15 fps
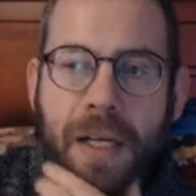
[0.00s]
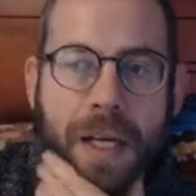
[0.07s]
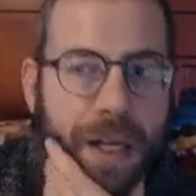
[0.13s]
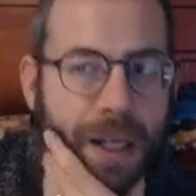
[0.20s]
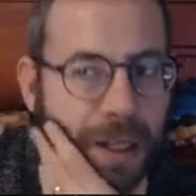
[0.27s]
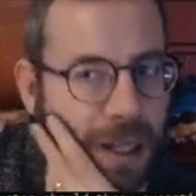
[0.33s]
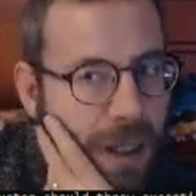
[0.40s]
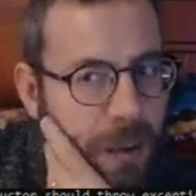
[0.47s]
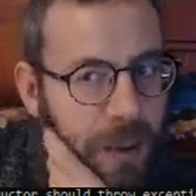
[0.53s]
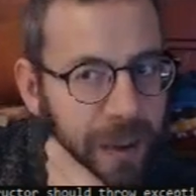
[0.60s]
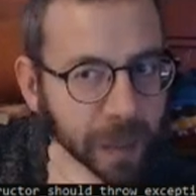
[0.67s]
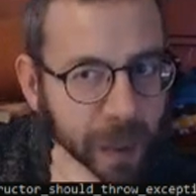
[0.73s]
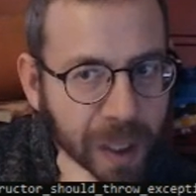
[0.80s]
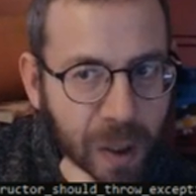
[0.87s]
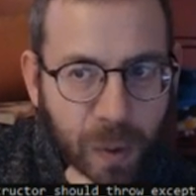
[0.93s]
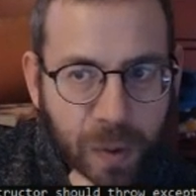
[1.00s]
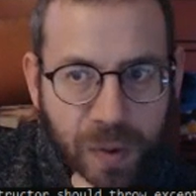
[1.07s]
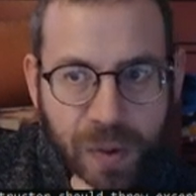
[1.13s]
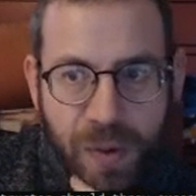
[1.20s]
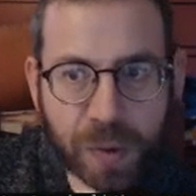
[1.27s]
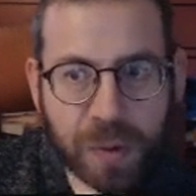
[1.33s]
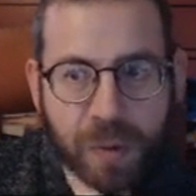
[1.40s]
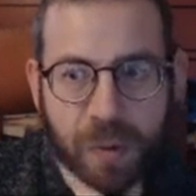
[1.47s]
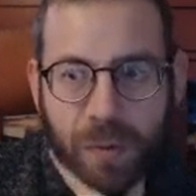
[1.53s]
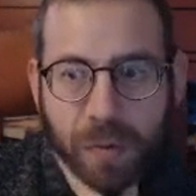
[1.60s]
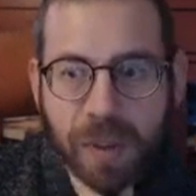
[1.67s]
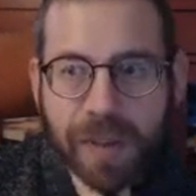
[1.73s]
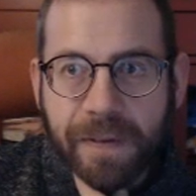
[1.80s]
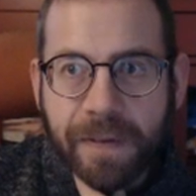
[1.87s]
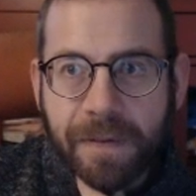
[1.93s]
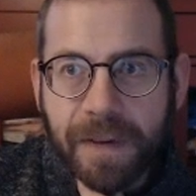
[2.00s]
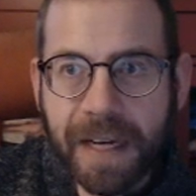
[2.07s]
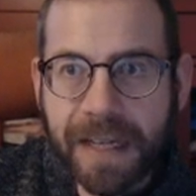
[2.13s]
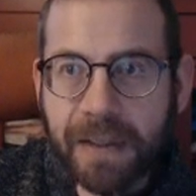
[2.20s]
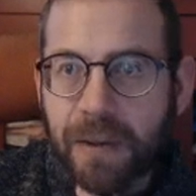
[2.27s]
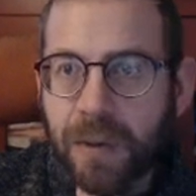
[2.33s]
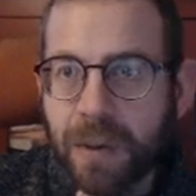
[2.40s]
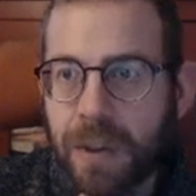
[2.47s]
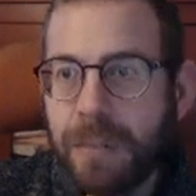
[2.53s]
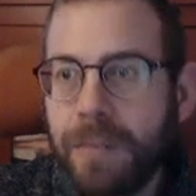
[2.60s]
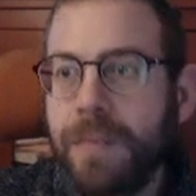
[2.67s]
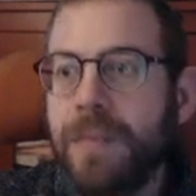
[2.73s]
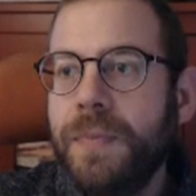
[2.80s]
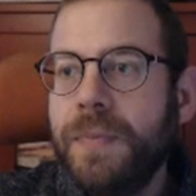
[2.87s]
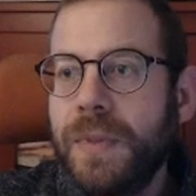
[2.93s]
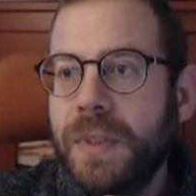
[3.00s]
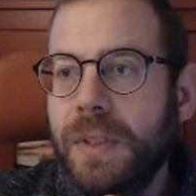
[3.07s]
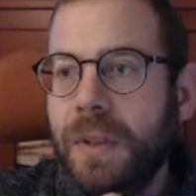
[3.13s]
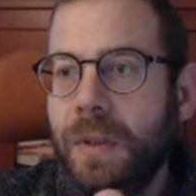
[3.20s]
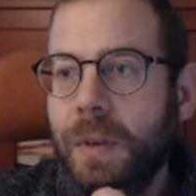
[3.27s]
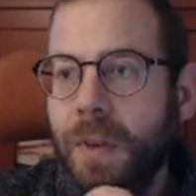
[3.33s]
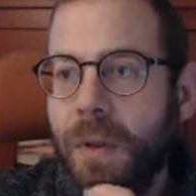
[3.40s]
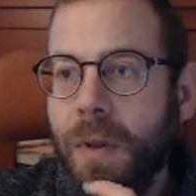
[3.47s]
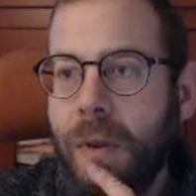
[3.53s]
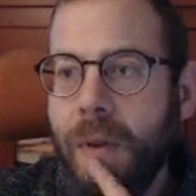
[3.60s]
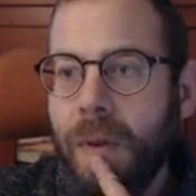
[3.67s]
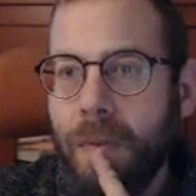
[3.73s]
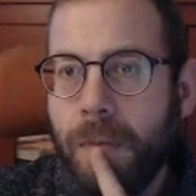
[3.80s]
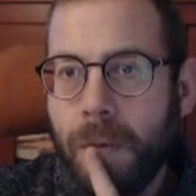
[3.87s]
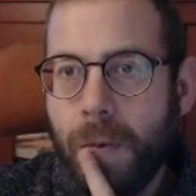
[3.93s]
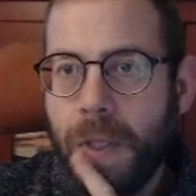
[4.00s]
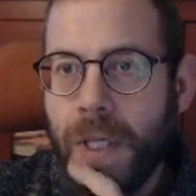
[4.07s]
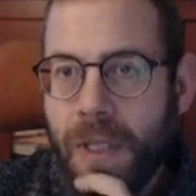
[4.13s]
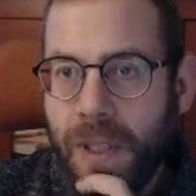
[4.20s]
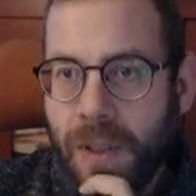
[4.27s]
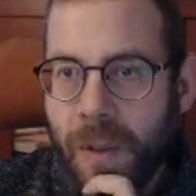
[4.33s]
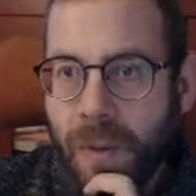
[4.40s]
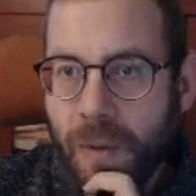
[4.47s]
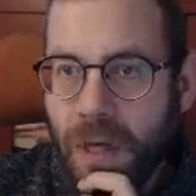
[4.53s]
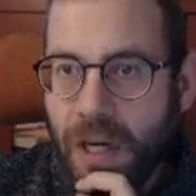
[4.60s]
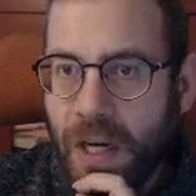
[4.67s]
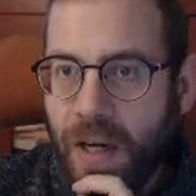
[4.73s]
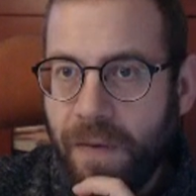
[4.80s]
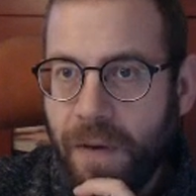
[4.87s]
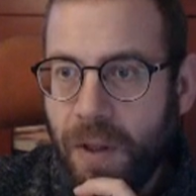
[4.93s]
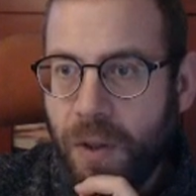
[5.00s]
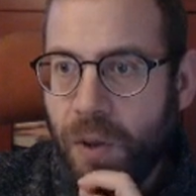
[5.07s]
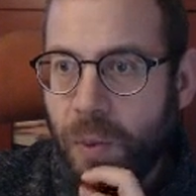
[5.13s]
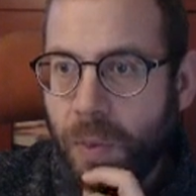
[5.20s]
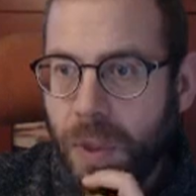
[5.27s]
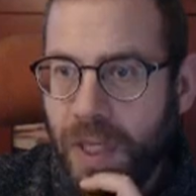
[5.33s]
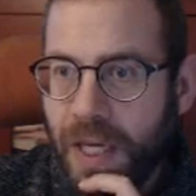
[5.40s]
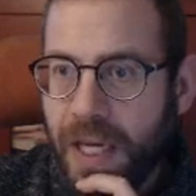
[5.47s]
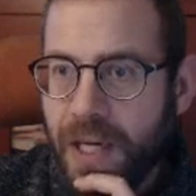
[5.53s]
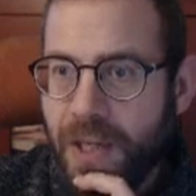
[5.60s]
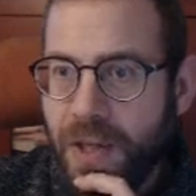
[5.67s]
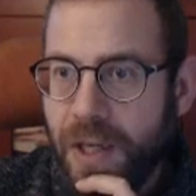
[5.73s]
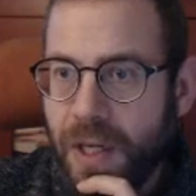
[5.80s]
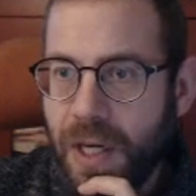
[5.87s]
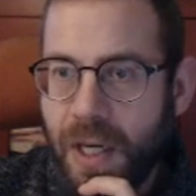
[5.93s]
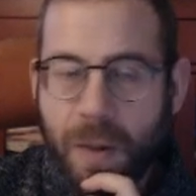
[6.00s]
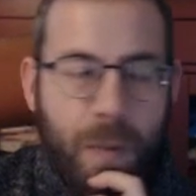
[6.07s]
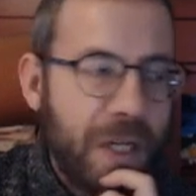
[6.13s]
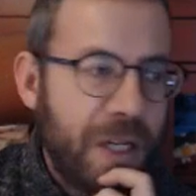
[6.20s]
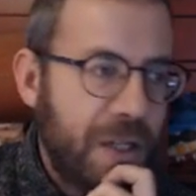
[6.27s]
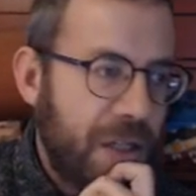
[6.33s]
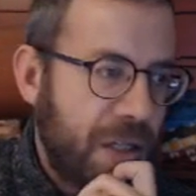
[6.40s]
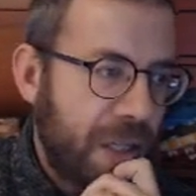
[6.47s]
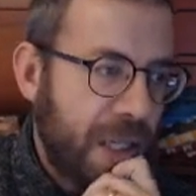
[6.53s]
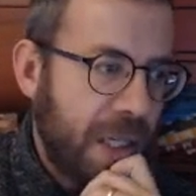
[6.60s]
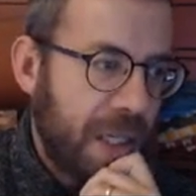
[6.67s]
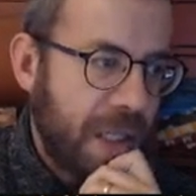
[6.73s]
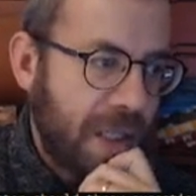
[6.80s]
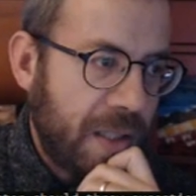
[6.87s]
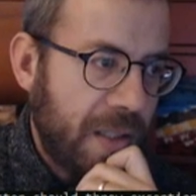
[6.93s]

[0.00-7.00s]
now we go to refactor. So we do have a duplication here, which is